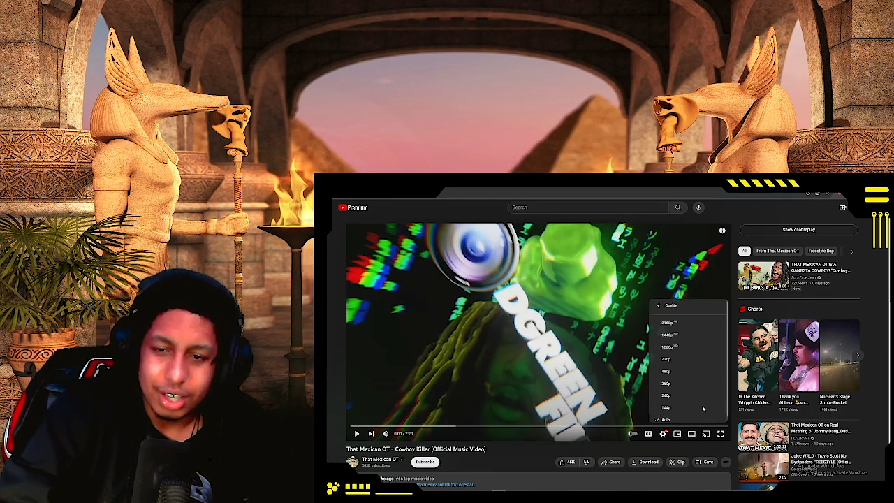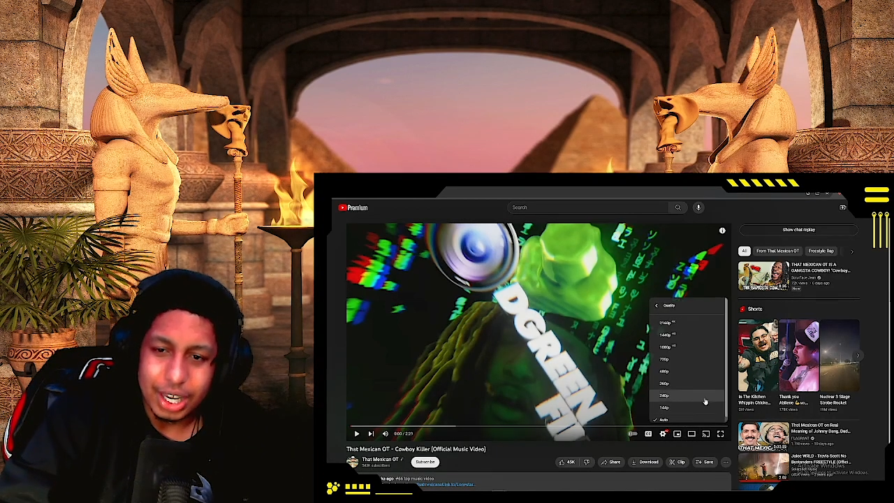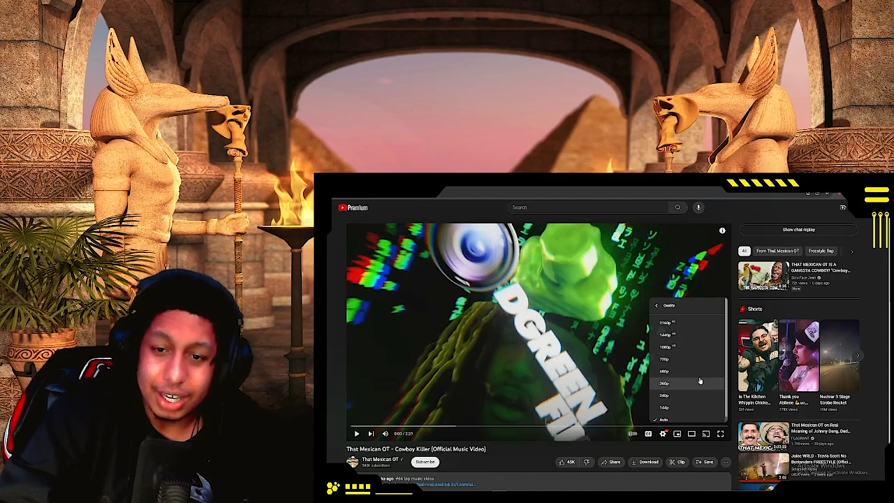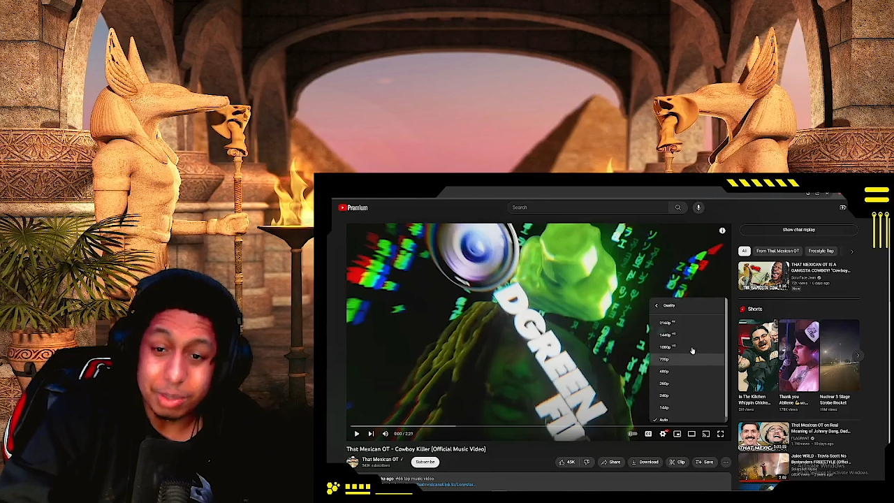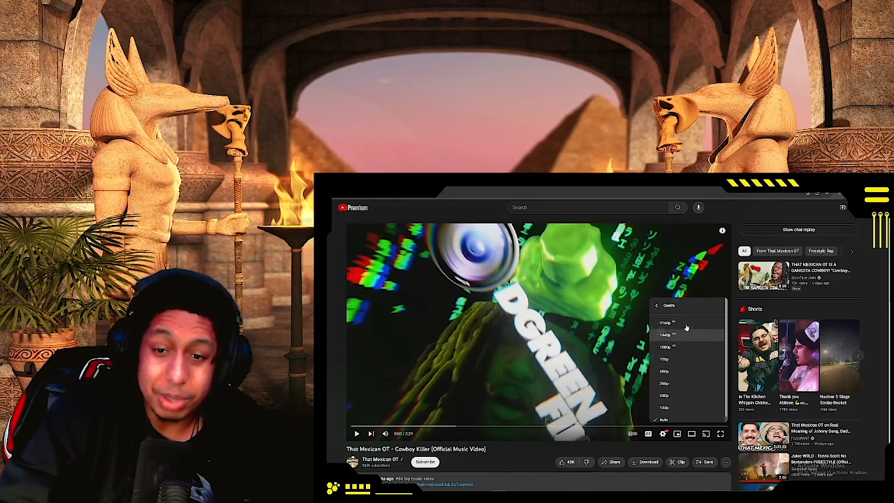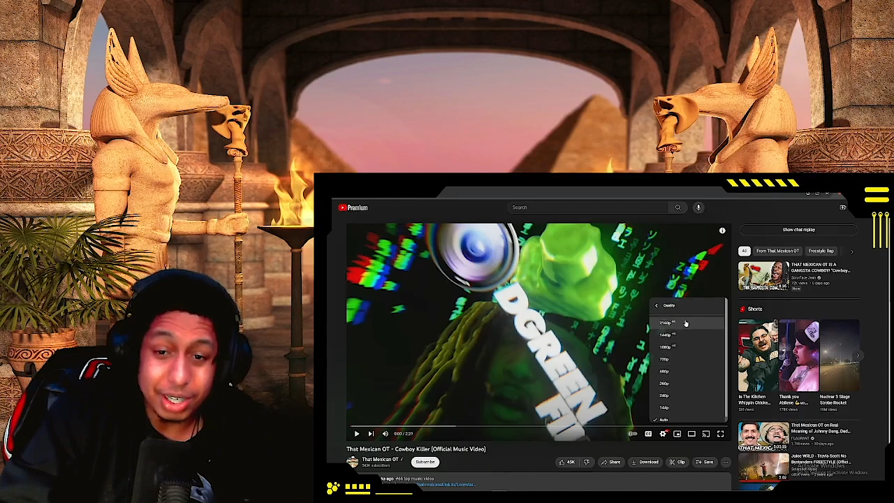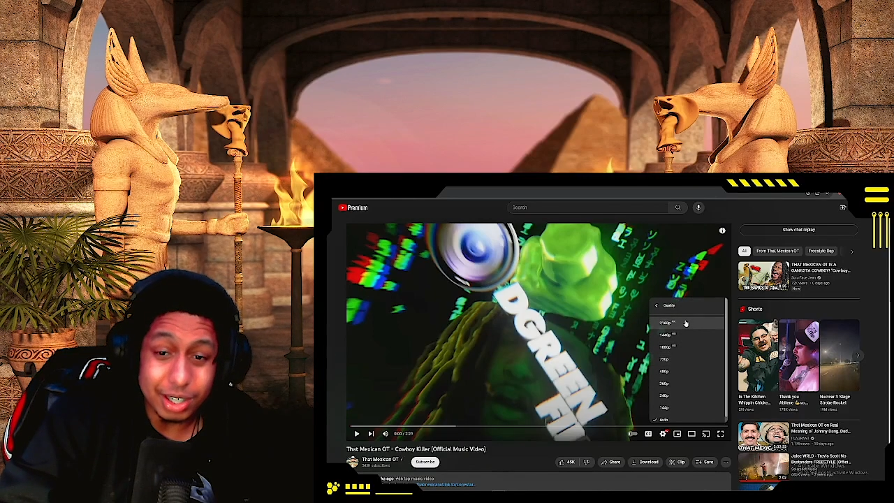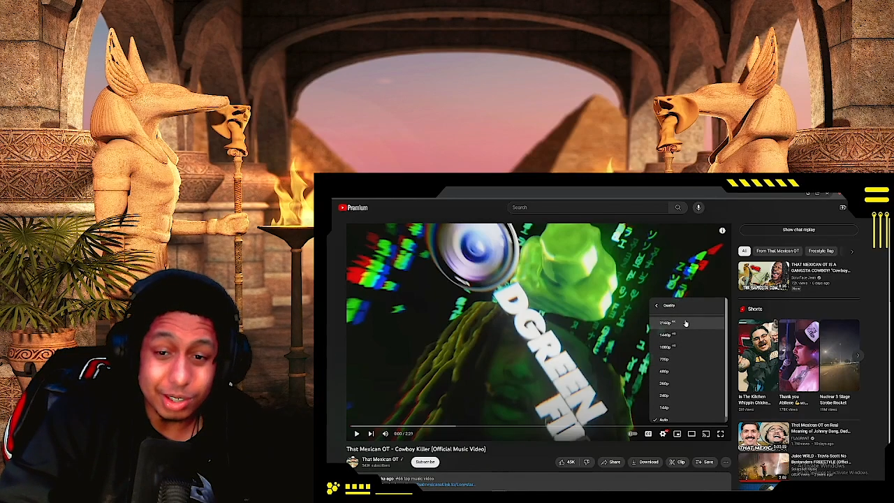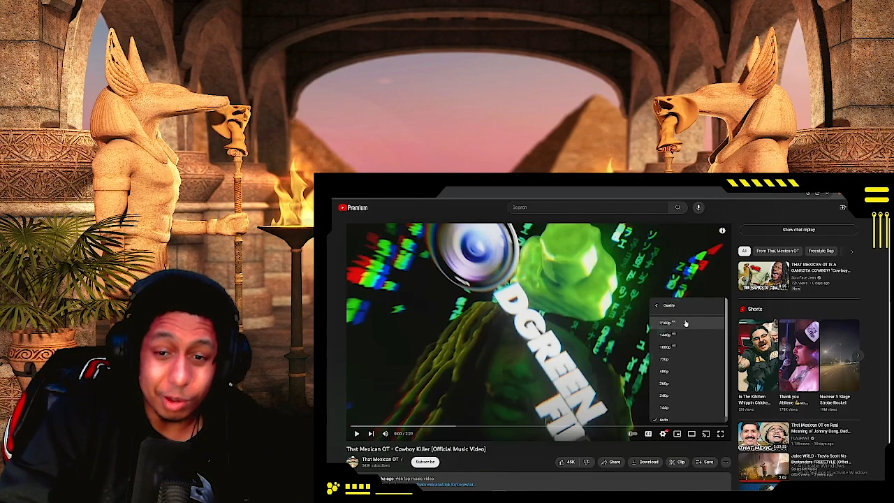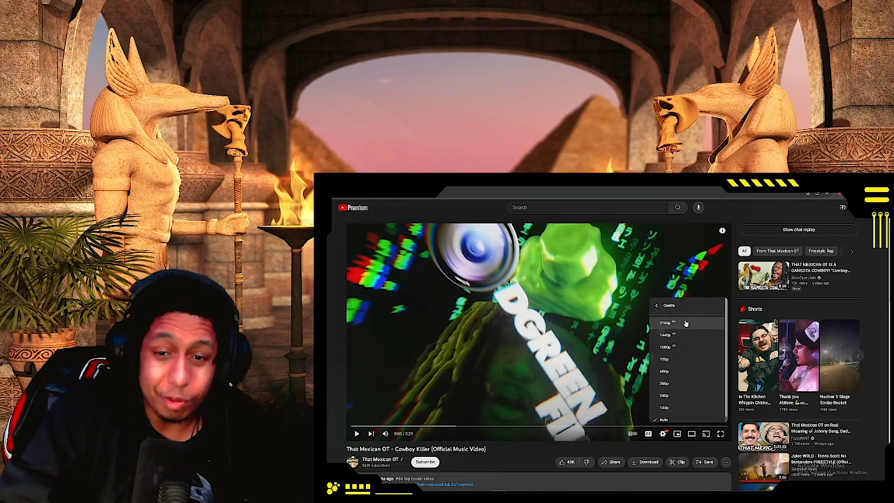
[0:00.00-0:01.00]
it's been
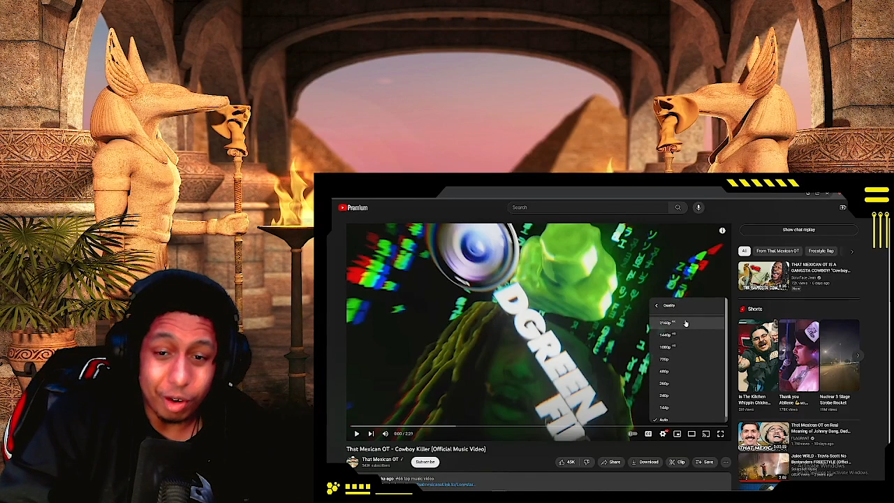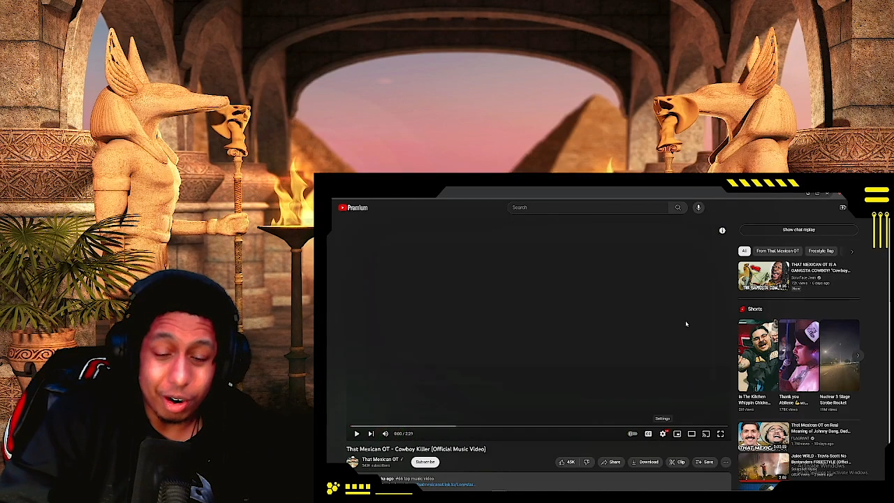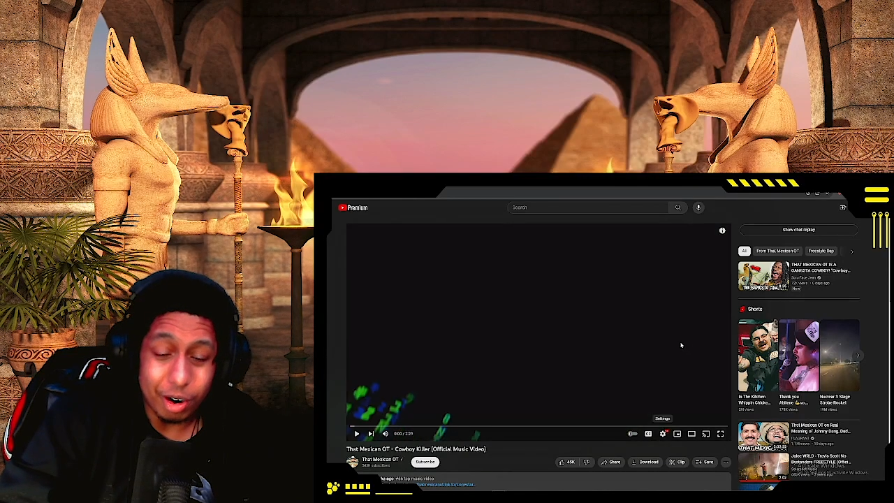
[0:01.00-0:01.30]
good so far.